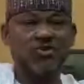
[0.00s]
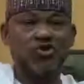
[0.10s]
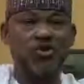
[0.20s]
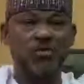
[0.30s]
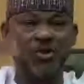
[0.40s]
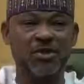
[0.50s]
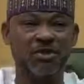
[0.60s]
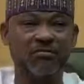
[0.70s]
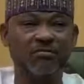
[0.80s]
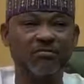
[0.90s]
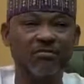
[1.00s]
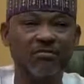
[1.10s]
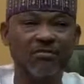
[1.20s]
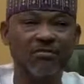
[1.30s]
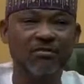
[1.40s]
trips.
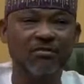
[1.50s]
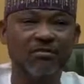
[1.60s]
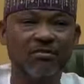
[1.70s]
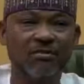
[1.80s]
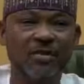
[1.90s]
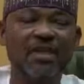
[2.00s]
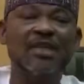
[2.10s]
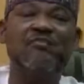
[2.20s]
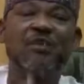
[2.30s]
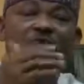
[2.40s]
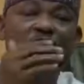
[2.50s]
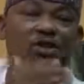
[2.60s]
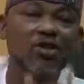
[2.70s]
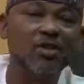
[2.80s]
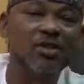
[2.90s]
The
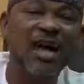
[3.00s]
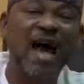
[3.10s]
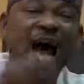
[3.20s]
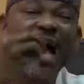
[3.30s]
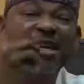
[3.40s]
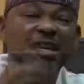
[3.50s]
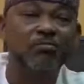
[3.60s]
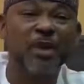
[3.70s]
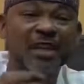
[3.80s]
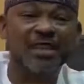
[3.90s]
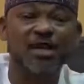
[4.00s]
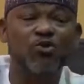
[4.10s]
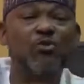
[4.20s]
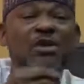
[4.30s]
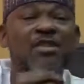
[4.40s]
federations are expected
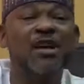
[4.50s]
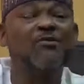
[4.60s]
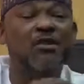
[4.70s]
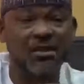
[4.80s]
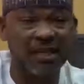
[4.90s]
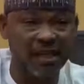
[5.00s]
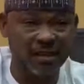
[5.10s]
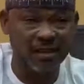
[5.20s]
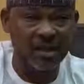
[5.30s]
to be self-sustaining.